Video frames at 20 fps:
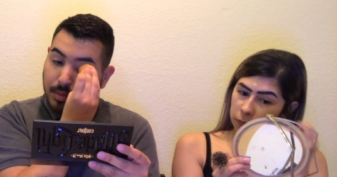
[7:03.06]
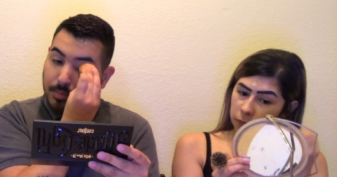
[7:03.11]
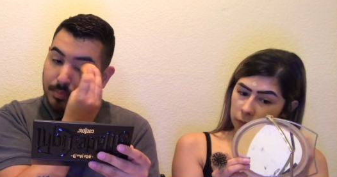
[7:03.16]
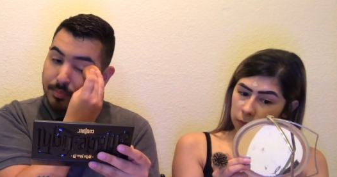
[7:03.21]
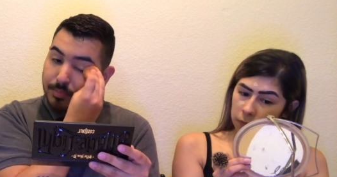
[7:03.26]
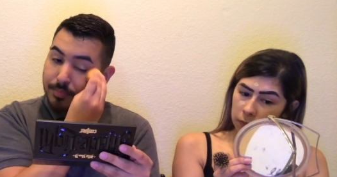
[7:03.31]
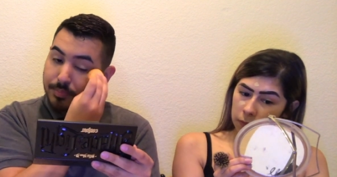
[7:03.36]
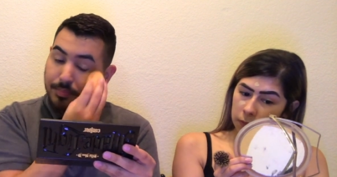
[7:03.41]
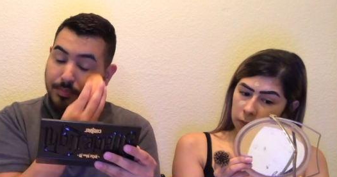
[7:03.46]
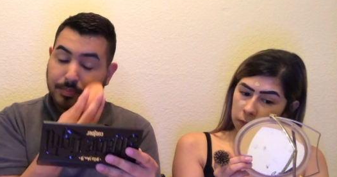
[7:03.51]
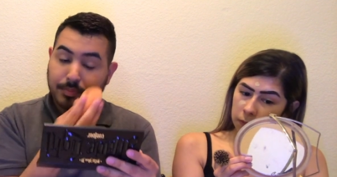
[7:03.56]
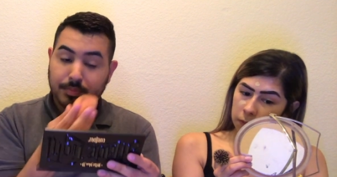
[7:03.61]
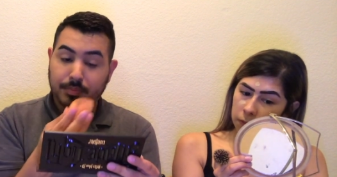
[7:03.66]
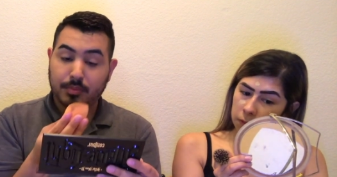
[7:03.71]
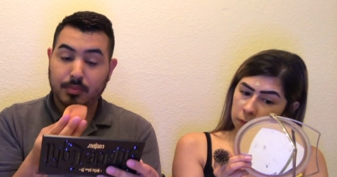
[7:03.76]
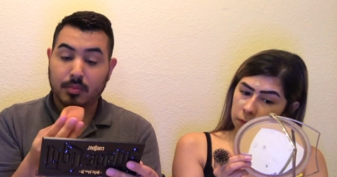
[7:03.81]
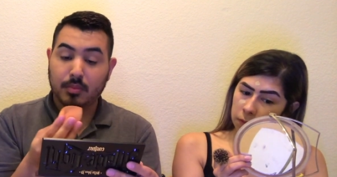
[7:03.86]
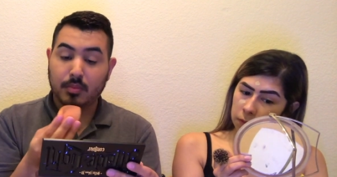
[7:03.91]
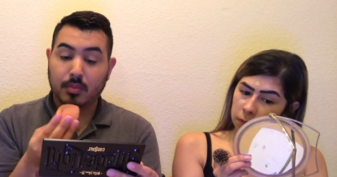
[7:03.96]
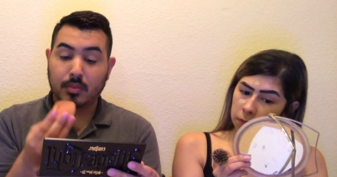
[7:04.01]
Speaker 1: Damn. But
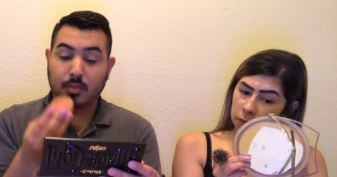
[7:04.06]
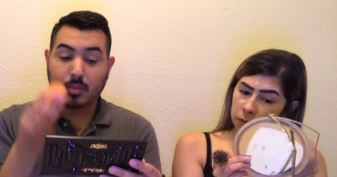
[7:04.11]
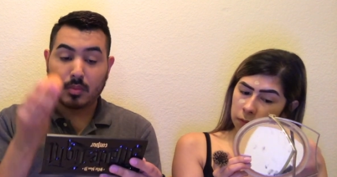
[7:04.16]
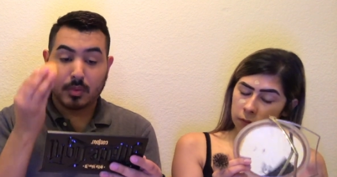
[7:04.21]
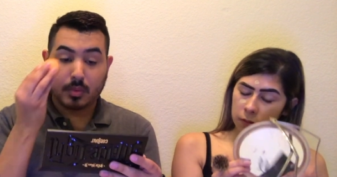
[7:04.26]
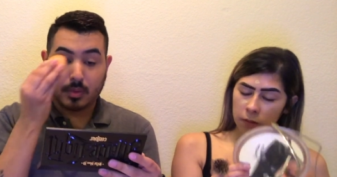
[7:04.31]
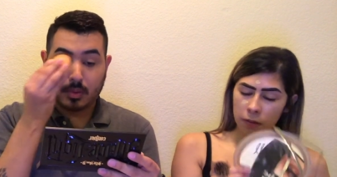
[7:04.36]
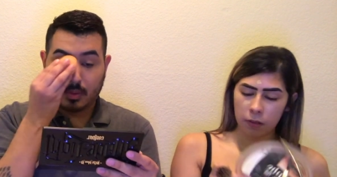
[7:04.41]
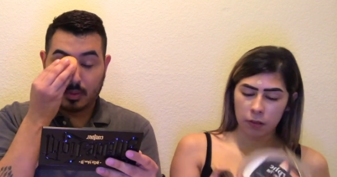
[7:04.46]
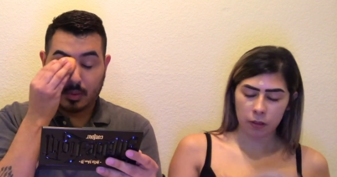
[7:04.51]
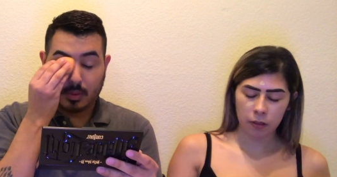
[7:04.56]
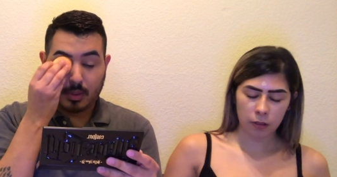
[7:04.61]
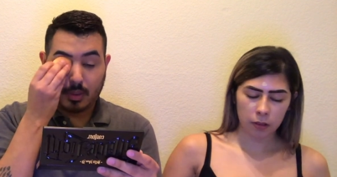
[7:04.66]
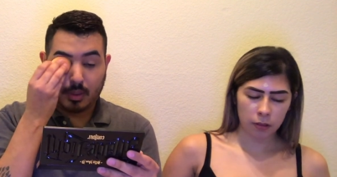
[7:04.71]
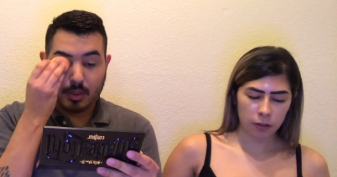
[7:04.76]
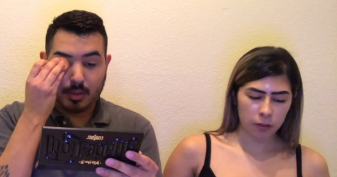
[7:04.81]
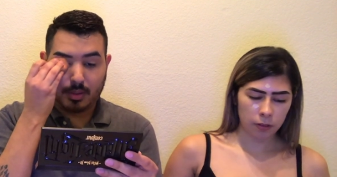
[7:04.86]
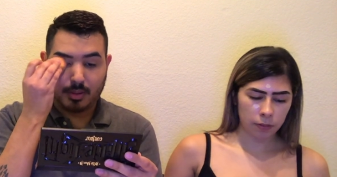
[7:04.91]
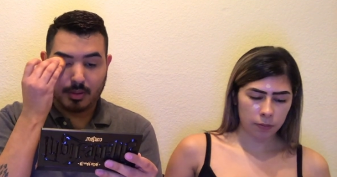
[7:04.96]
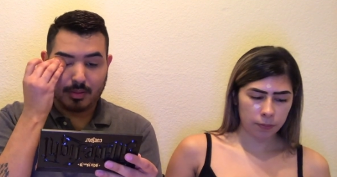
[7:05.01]
yeah.
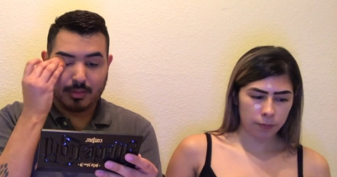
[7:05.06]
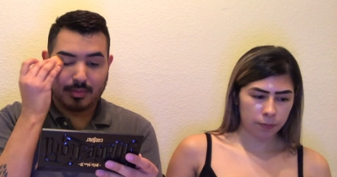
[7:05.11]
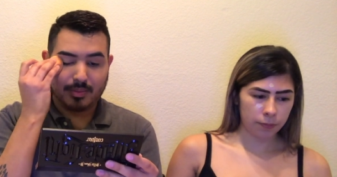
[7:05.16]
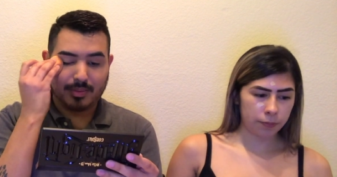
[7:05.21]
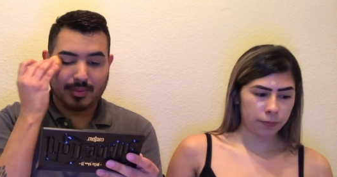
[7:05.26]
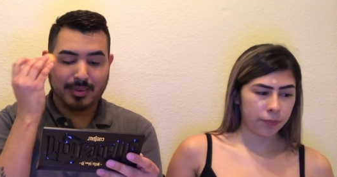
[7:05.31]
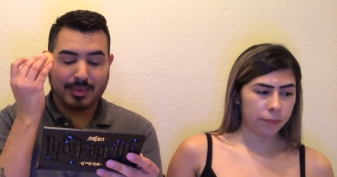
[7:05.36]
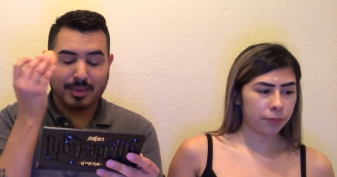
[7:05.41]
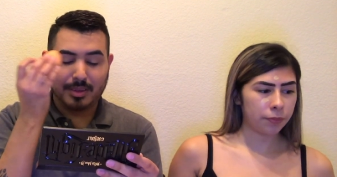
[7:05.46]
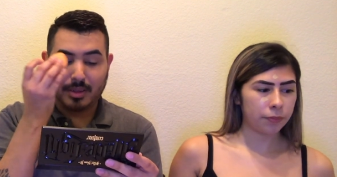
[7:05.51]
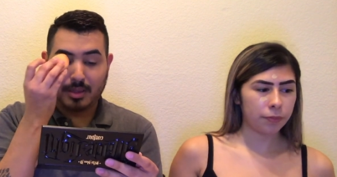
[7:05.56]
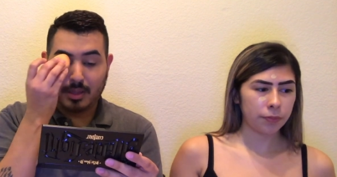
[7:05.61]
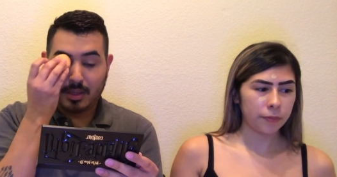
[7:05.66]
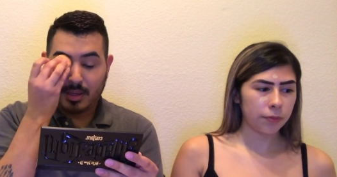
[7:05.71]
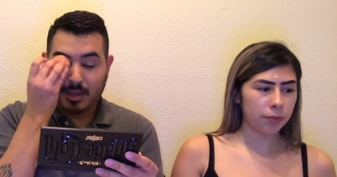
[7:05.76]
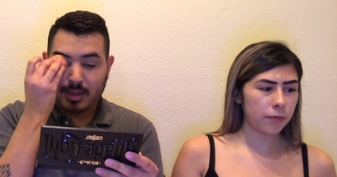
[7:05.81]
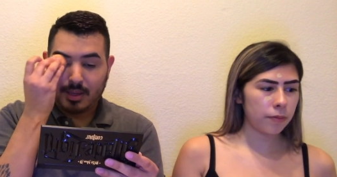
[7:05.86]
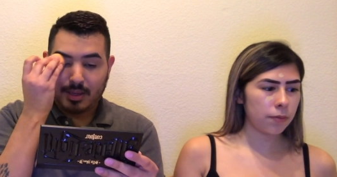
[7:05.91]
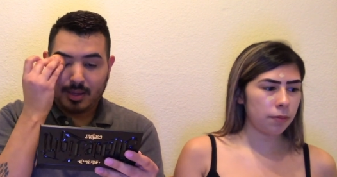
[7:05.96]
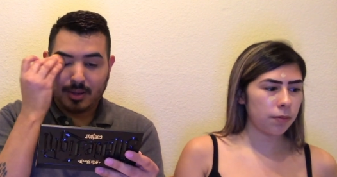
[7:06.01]

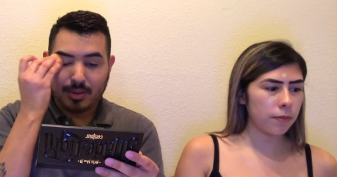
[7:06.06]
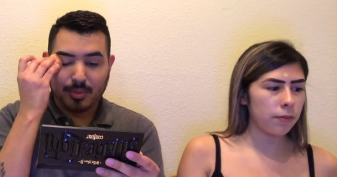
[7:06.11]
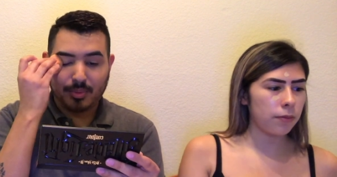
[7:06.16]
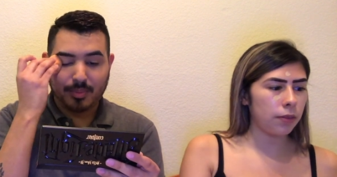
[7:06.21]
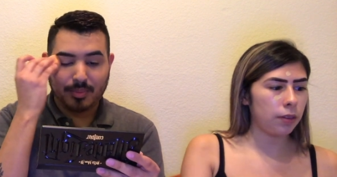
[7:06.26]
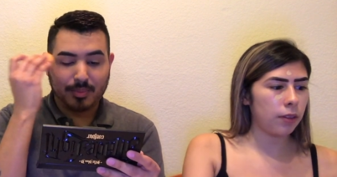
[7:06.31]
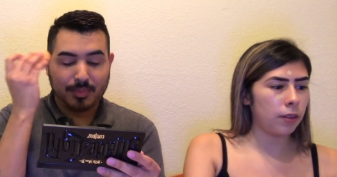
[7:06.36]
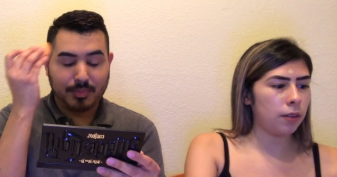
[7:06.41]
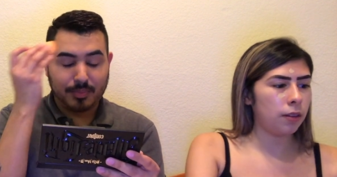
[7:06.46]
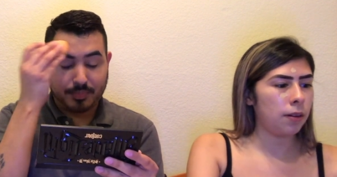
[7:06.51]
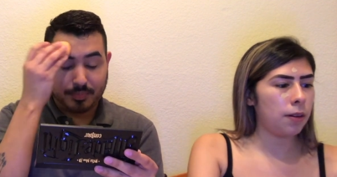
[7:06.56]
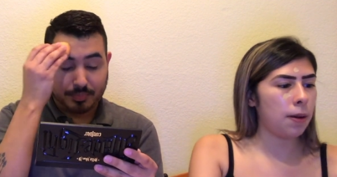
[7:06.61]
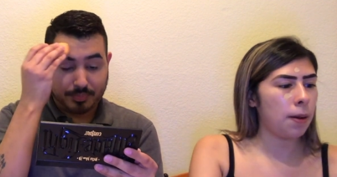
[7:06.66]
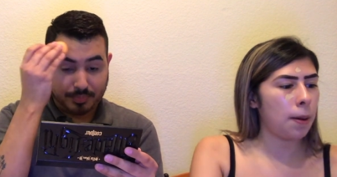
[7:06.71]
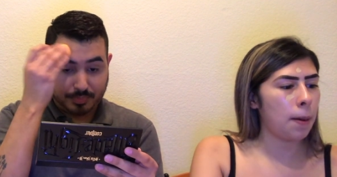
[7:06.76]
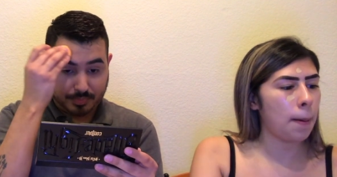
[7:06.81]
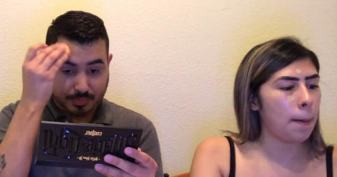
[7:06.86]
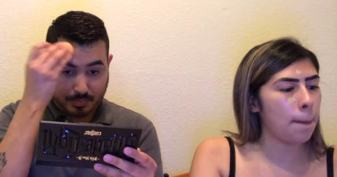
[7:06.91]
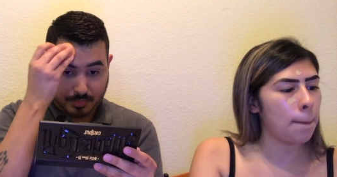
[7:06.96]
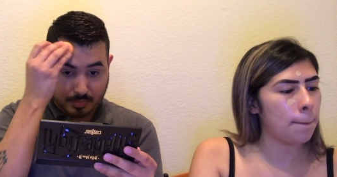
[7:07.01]
And she's
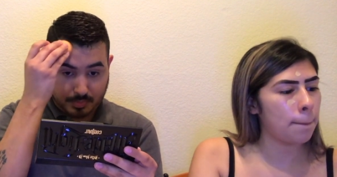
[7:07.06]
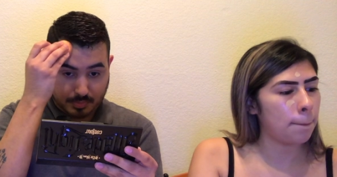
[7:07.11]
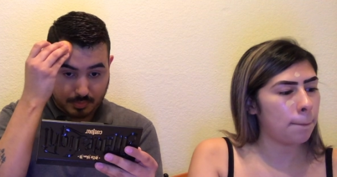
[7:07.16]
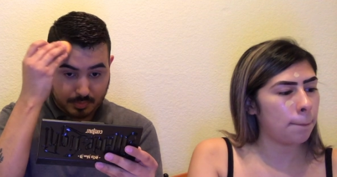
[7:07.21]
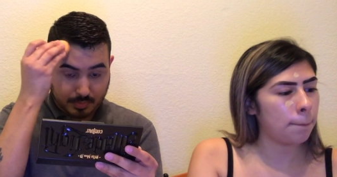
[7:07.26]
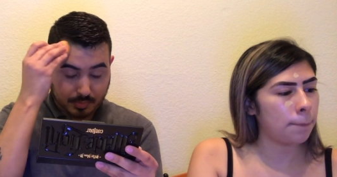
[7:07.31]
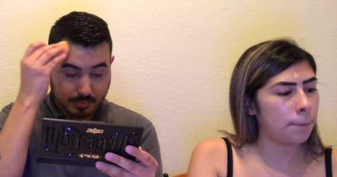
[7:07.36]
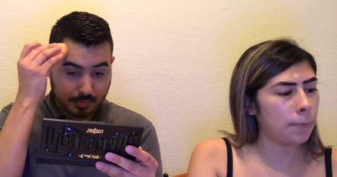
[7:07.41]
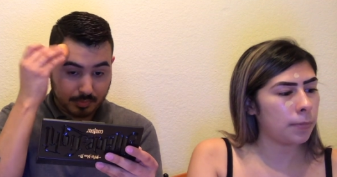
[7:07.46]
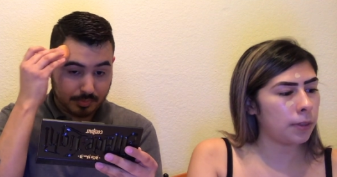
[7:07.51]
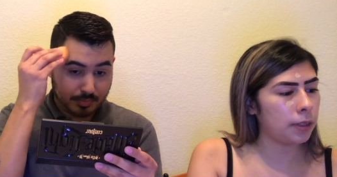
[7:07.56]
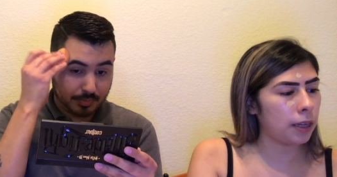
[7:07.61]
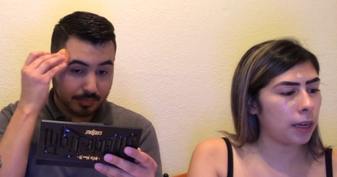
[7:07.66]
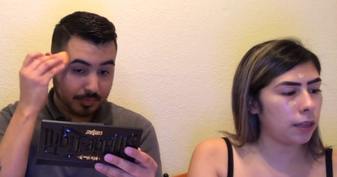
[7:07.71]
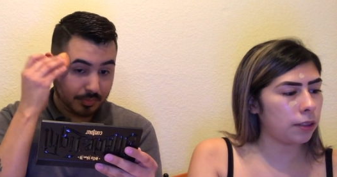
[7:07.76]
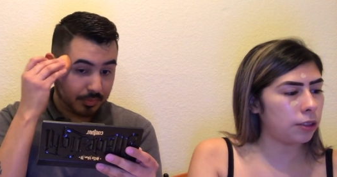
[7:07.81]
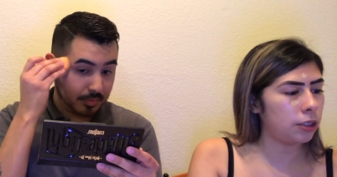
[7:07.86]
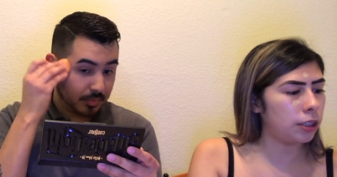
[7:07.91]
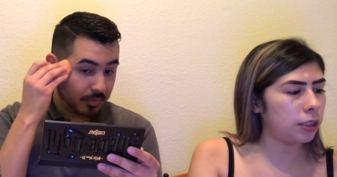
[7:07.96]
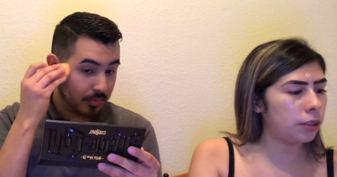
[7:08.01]
ratchet, so. Yeah,
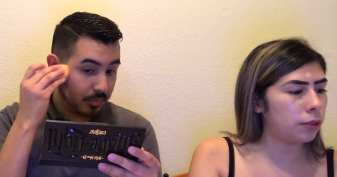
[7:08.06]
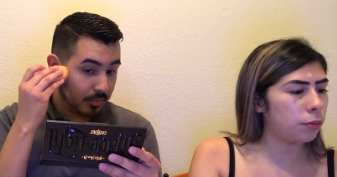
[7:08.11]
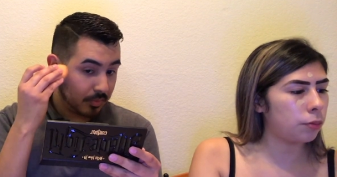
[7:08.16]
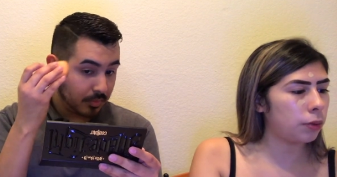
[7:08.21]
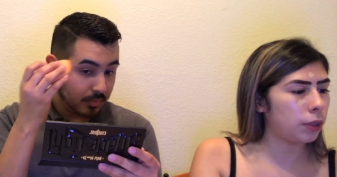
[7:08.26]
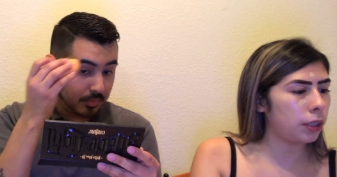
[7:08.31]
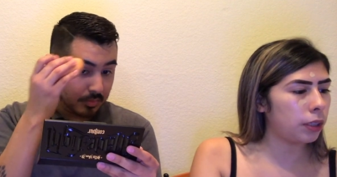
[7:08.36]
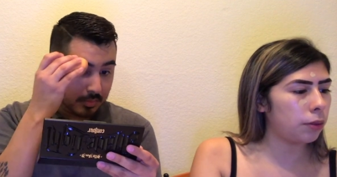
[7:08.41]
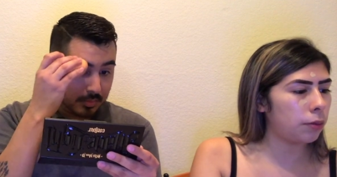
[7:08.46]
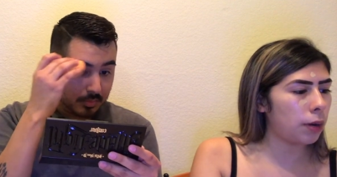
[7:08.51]
she's really